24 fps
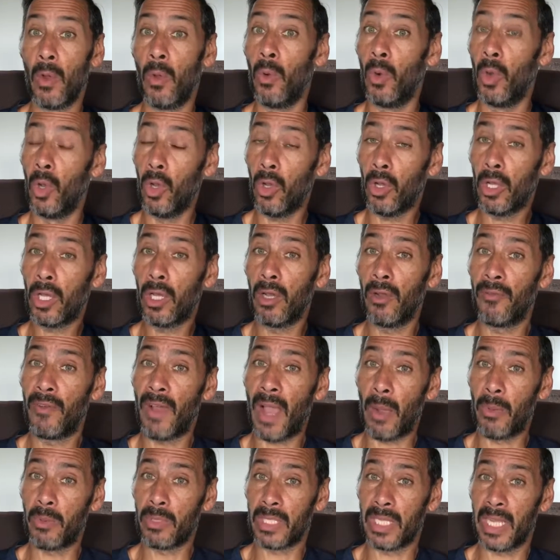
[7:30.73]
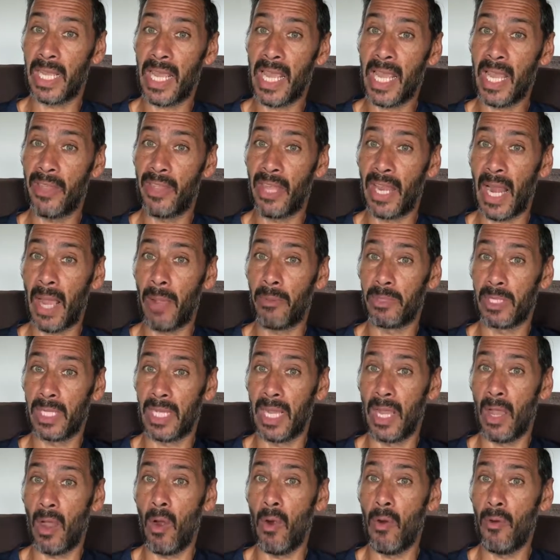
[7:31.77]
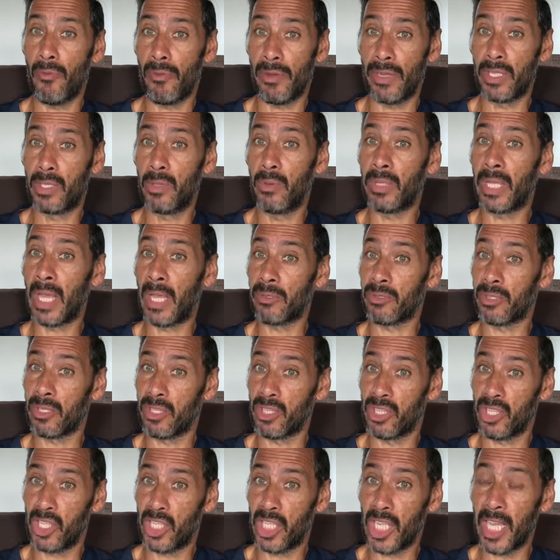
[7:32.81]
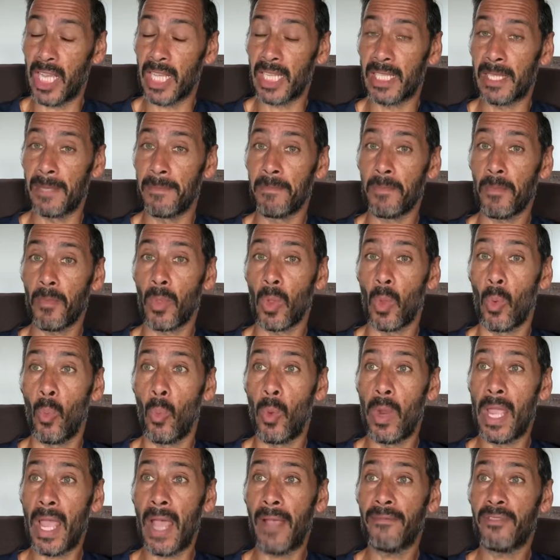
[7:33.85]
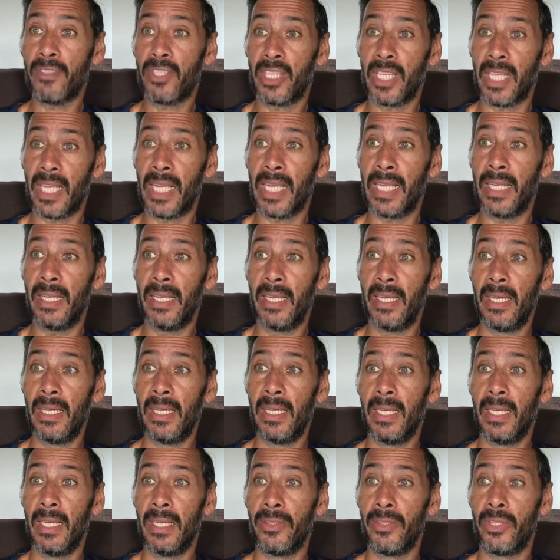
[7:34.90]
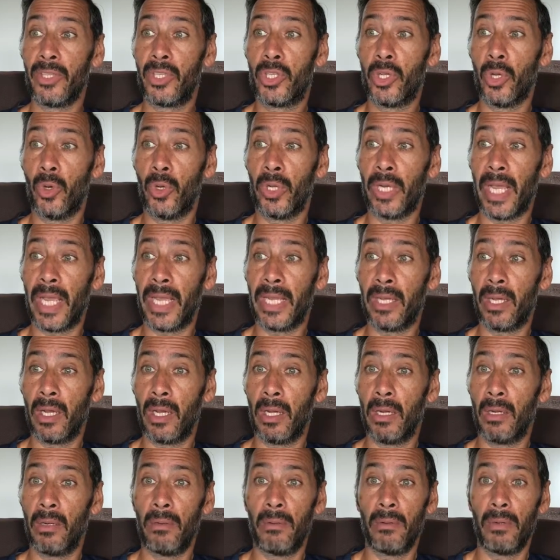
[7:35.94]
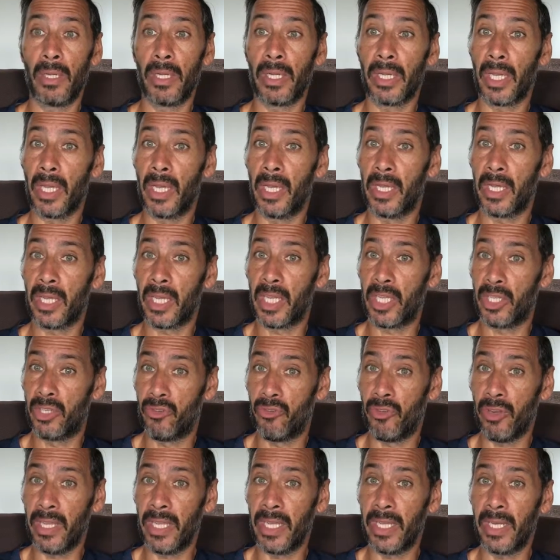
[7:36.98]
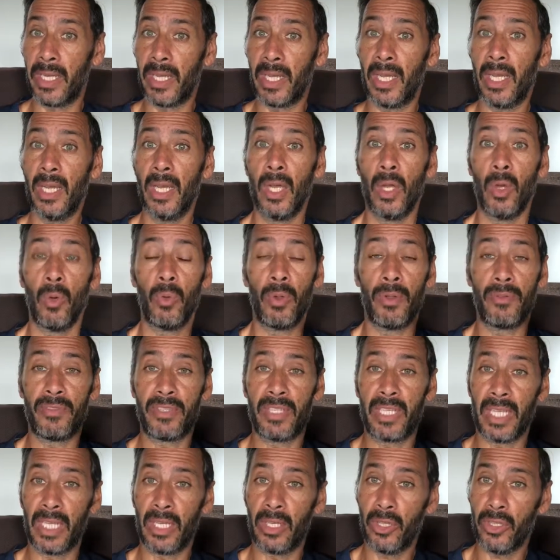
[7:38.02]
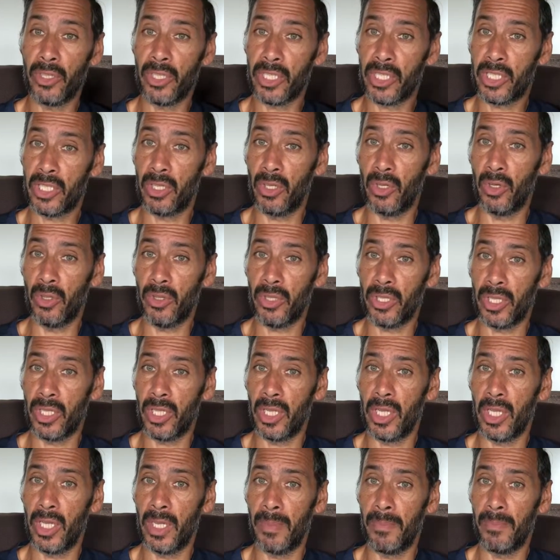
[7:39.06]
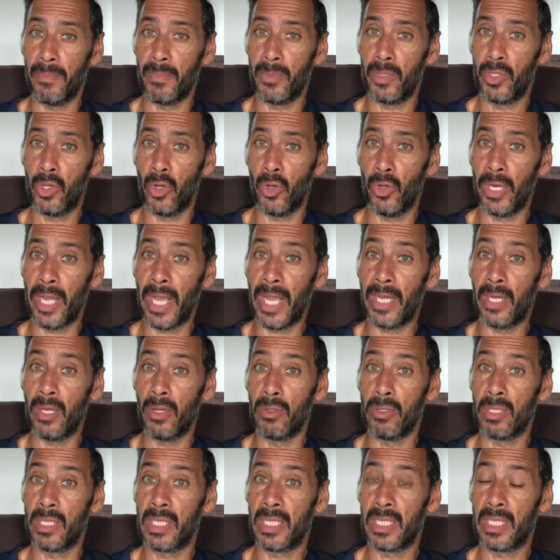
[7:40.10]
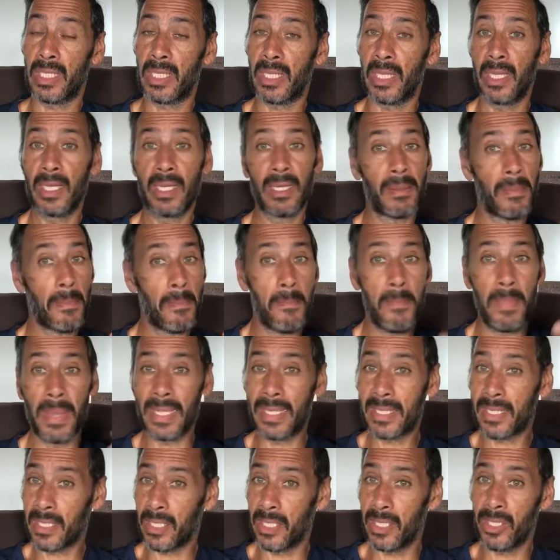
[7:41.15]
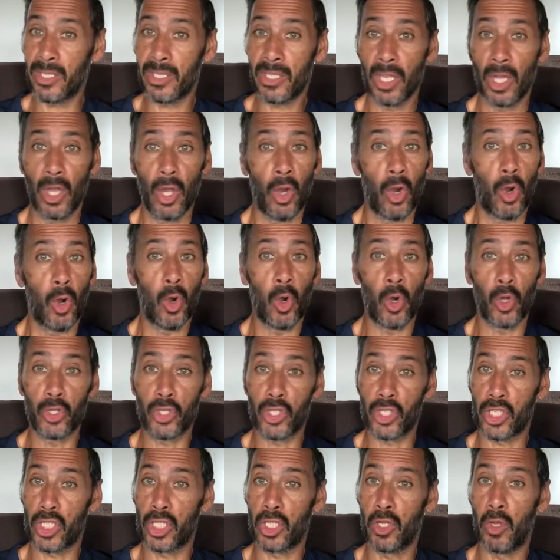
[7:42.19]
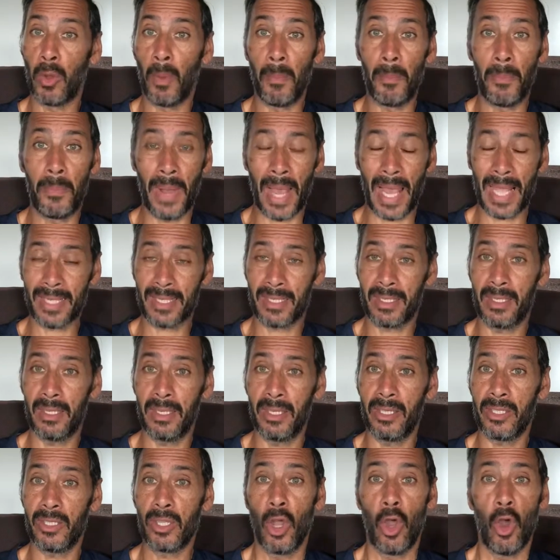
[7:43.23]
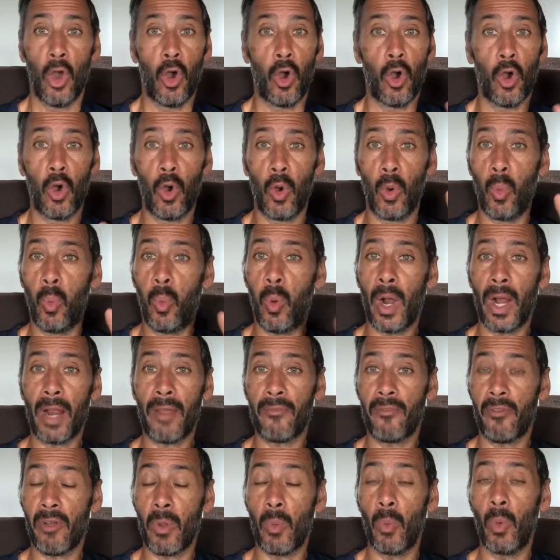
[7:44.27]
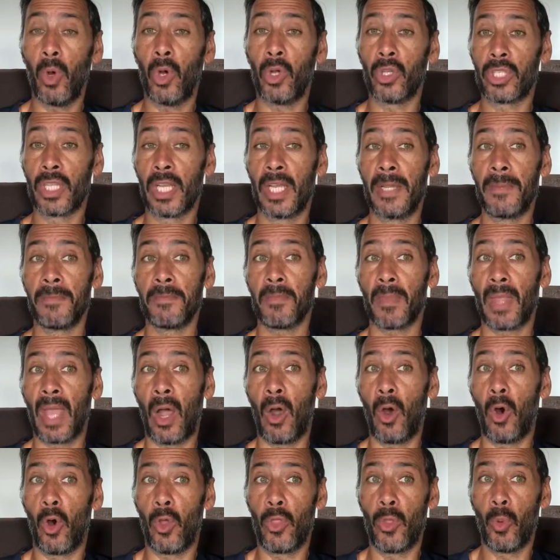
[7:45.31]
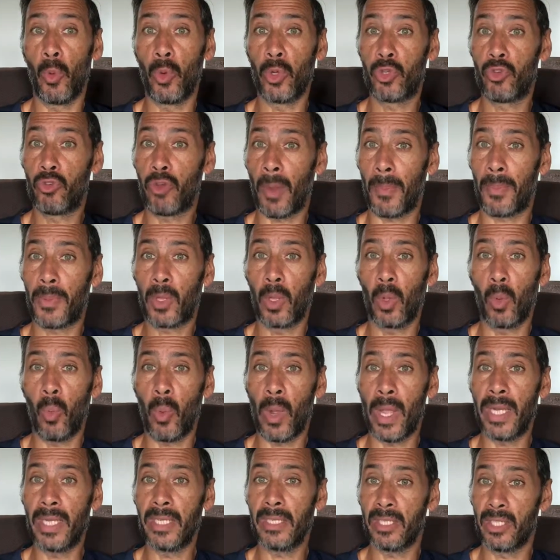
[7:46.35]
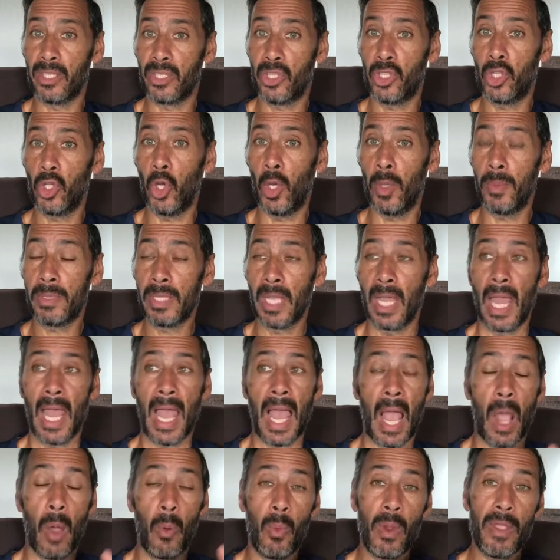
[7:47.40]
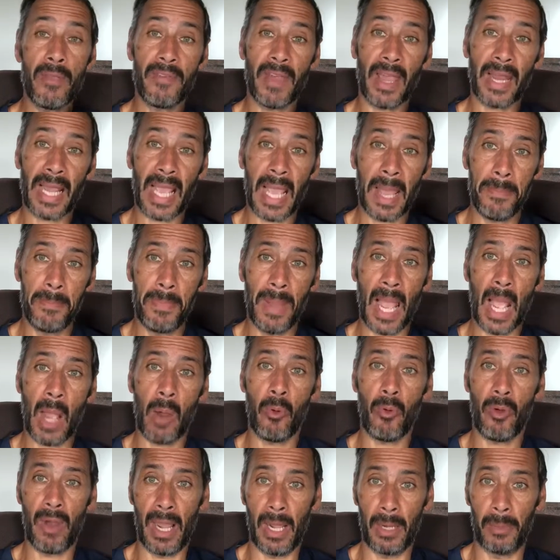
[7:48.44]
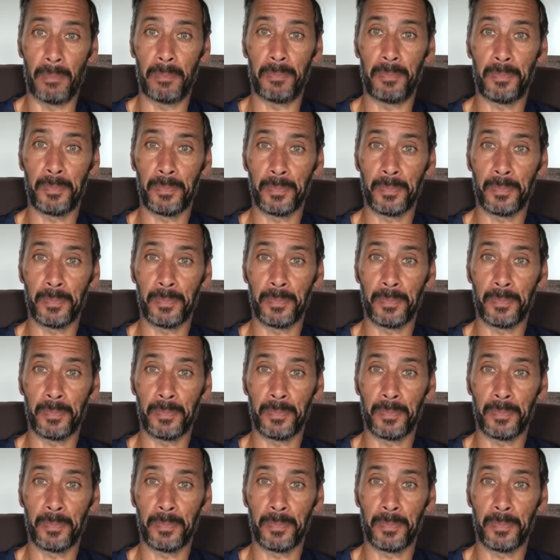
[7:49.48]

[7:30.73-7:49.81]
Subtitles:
Luckily enough, I wasn't here then. I was over in 2006. We have seen the tornado Katrina. We've seen other tornadoes miss us, or just come past us, or whatever it was, or the tropical winds and storms, and we've had our power out.